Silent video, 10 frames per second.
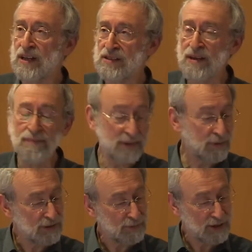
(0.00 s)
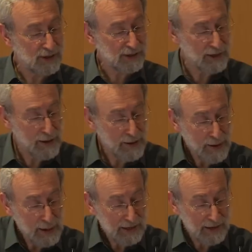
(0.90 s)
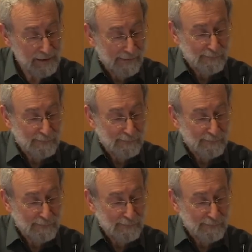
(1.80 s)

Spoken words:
assembly to work. Yeah.